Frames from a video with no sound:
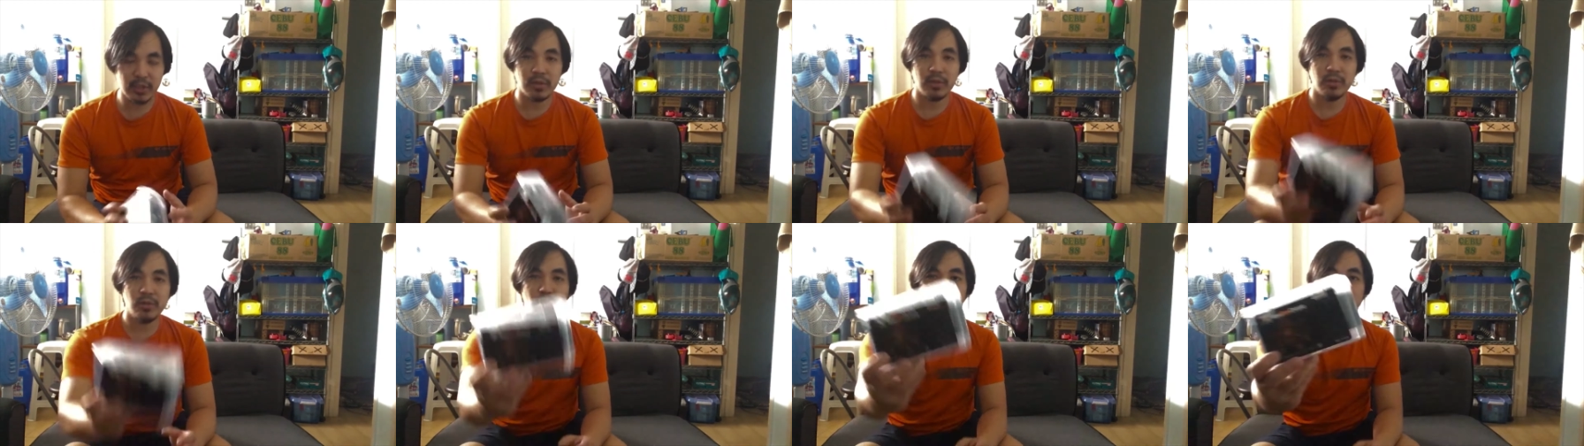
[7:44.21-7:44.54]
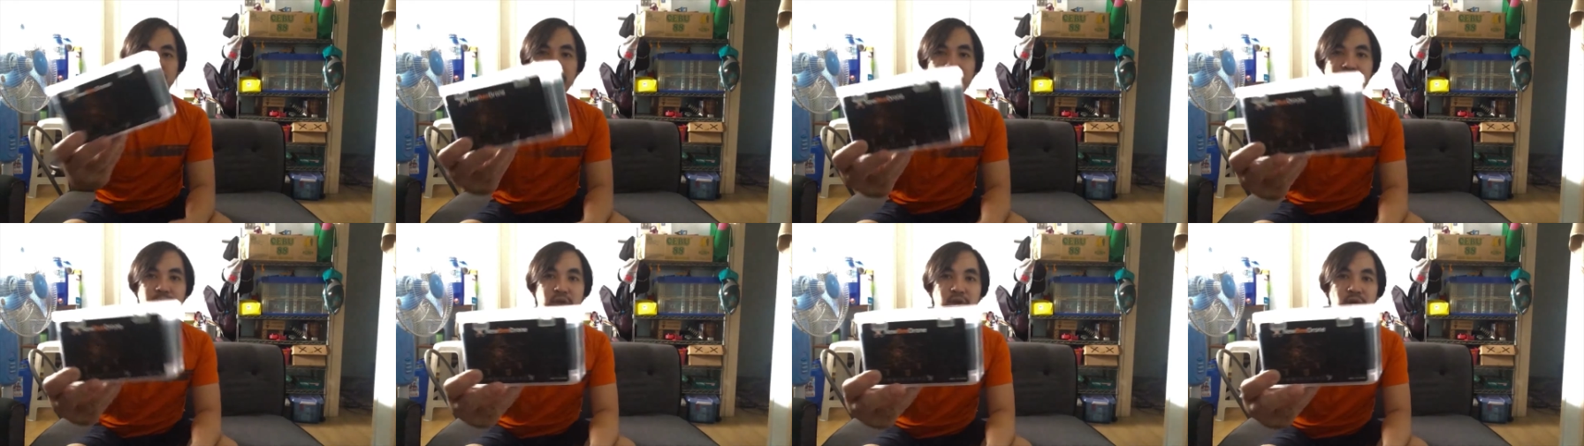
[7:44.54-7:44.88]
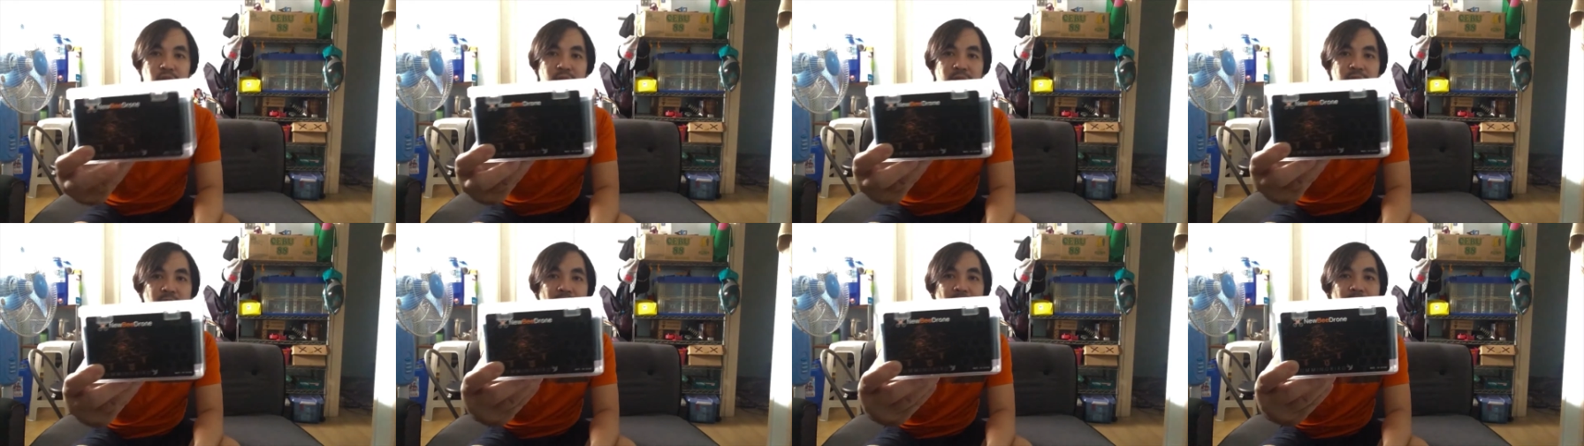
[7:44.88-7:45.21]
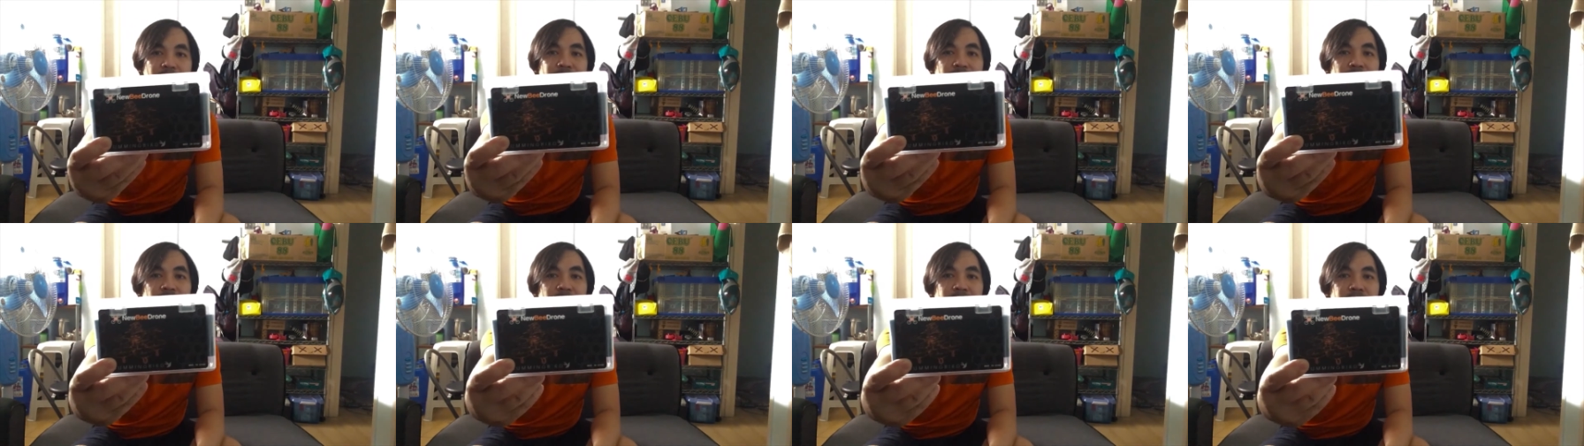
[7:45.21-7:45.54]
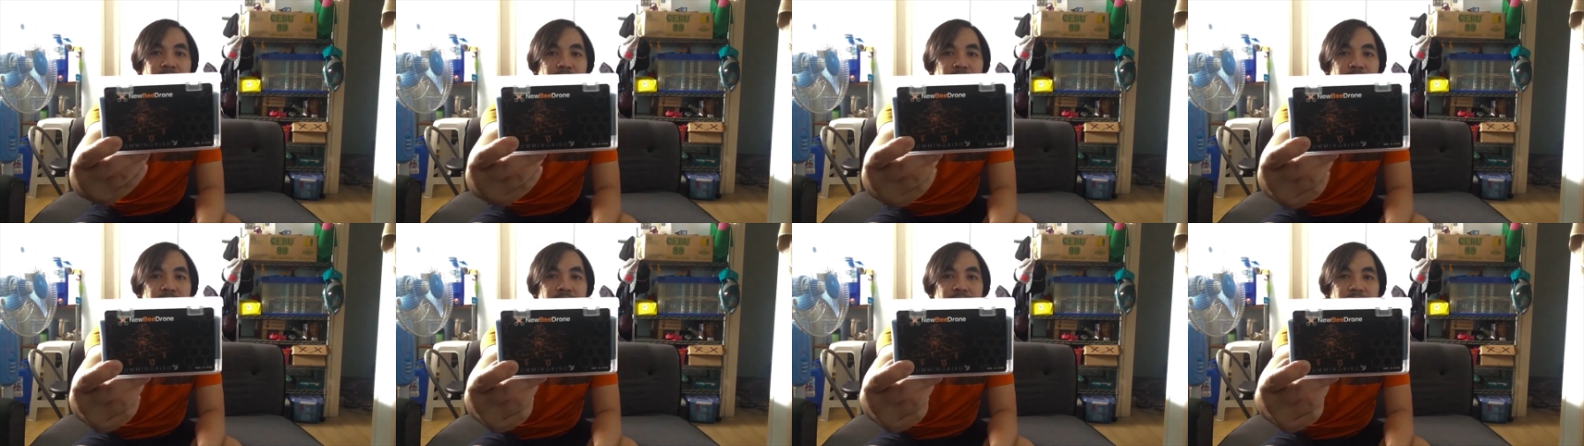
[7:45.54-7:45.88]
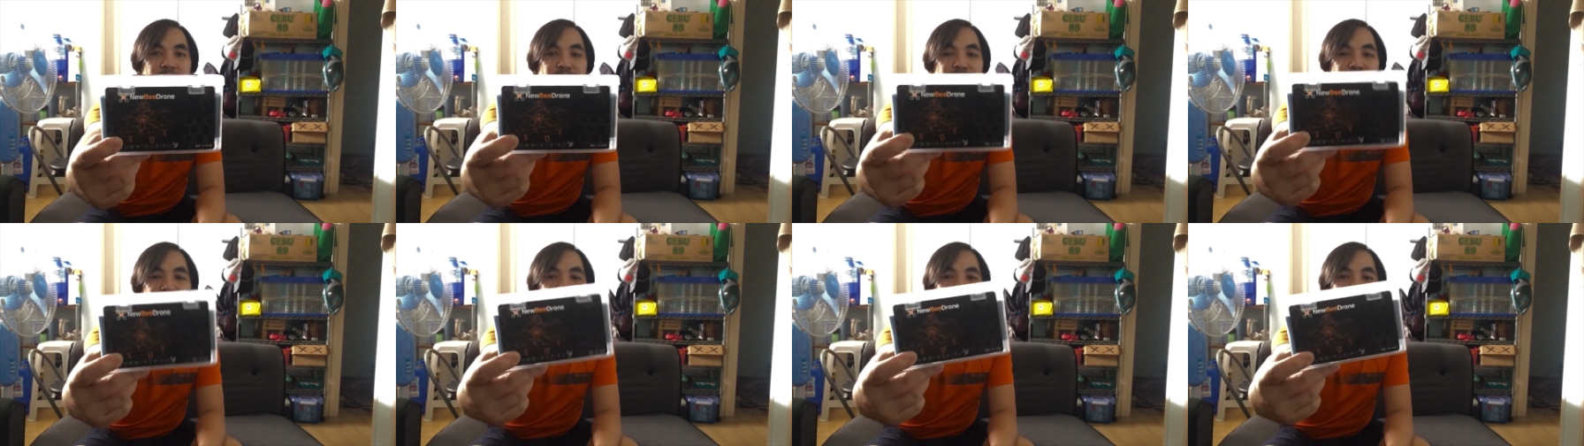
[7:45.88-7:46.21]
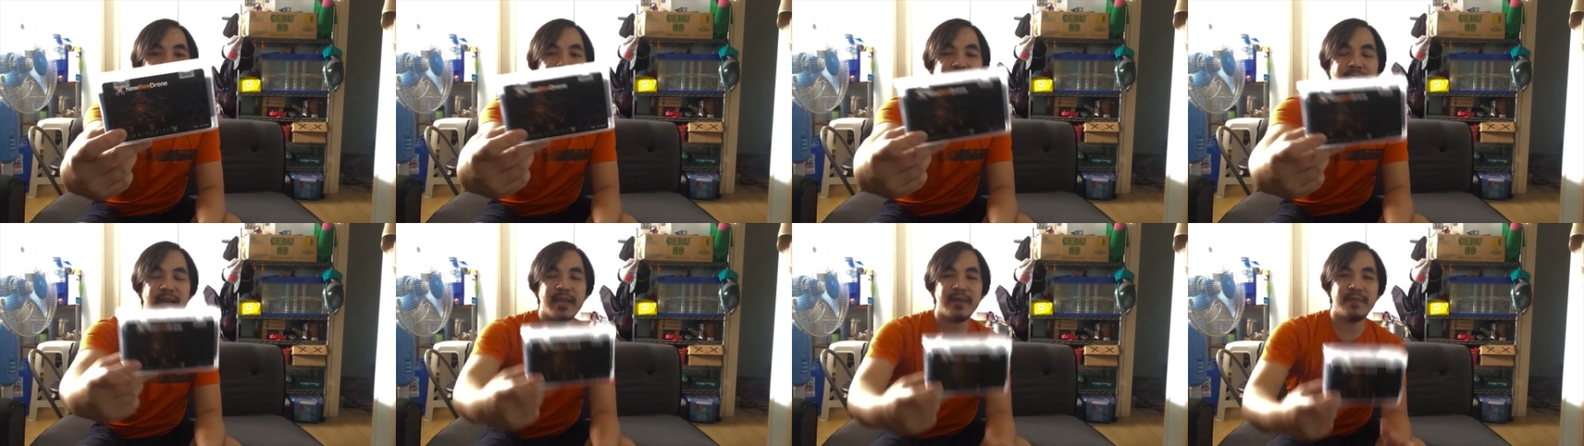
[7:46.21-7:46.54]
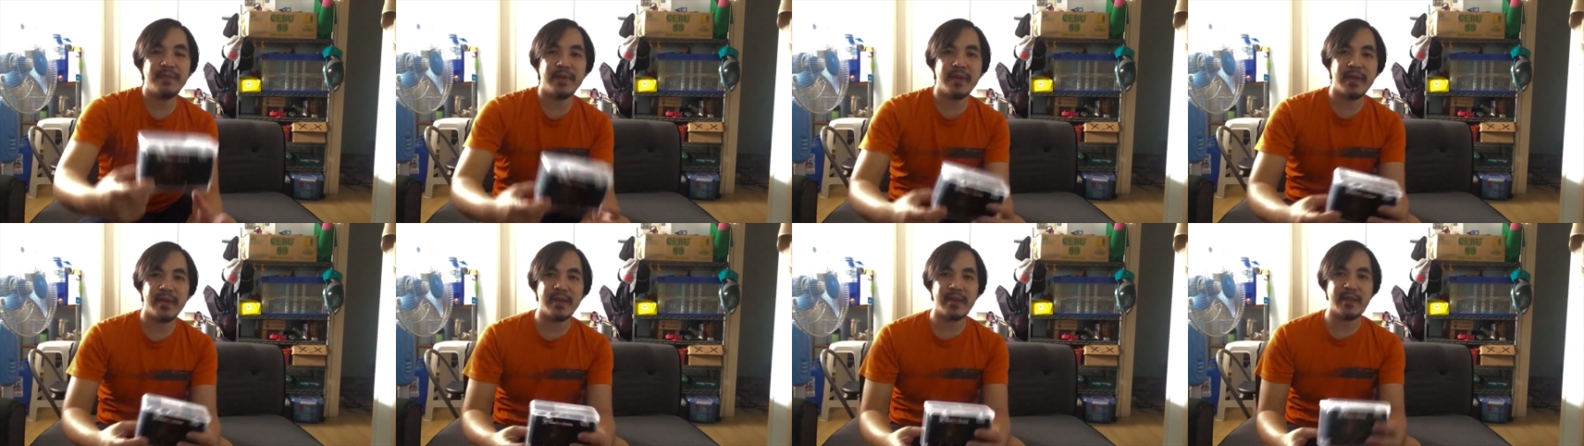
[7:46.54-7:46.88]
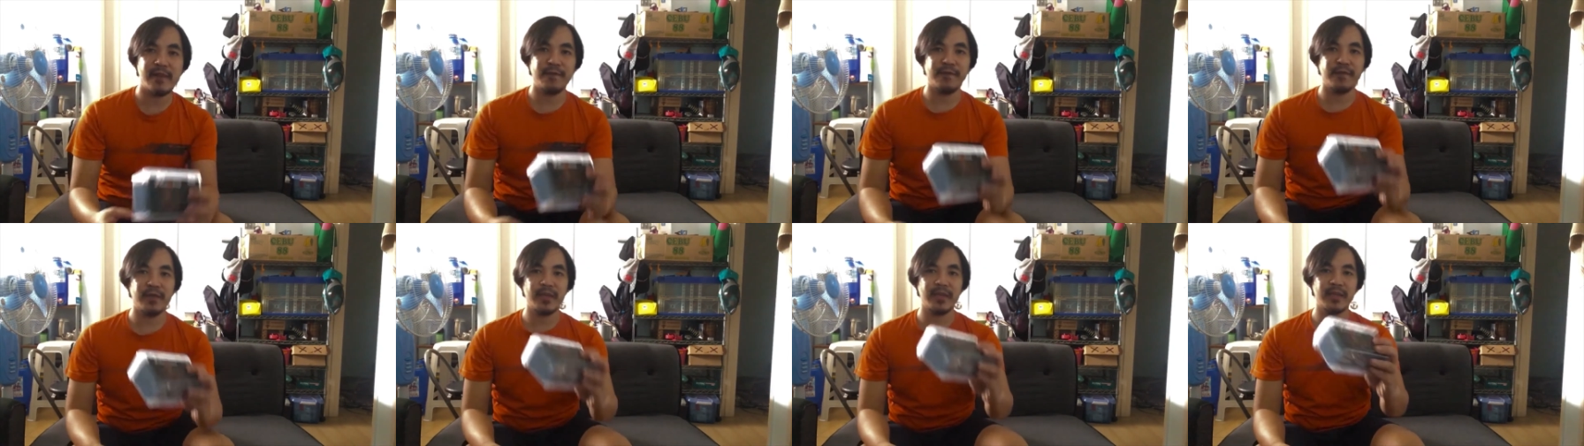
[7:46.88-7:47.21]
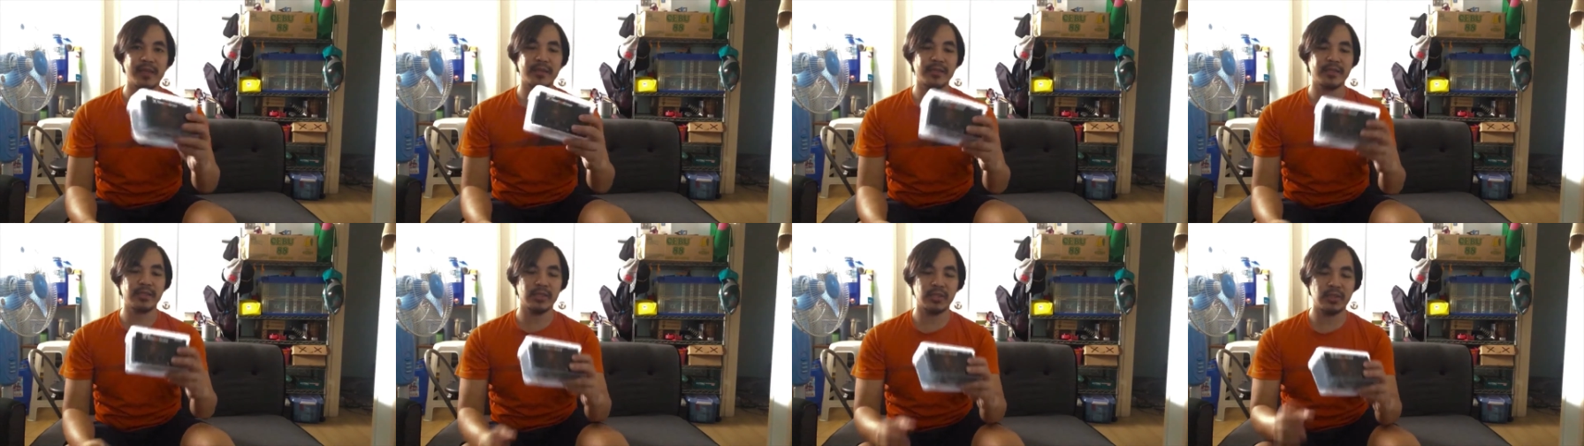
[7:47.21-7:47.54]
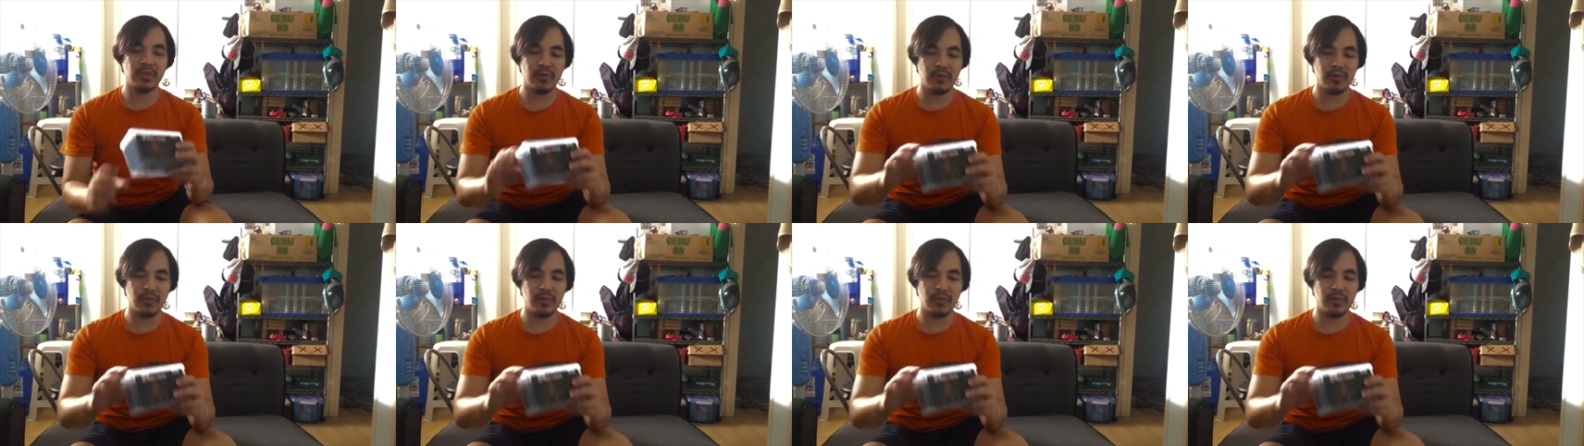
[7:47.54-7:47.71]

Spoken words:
NewBeeDrone Hummingbird Free Sky BNF kit. So